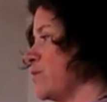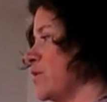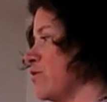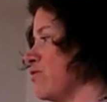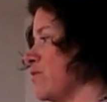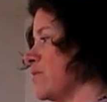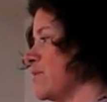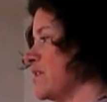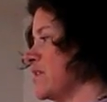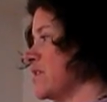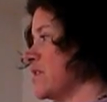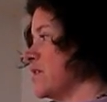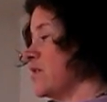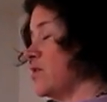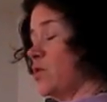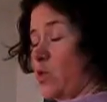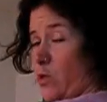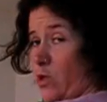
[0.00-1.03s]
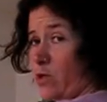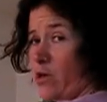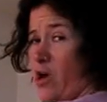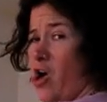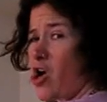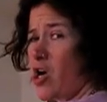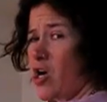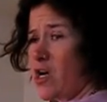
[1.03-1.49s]
pyramid or
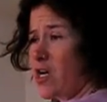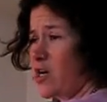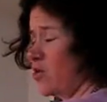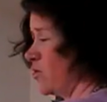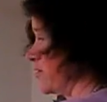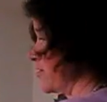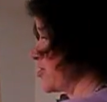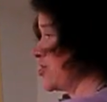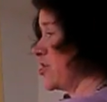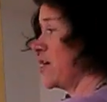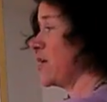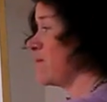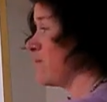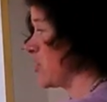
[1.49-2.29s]
arc or check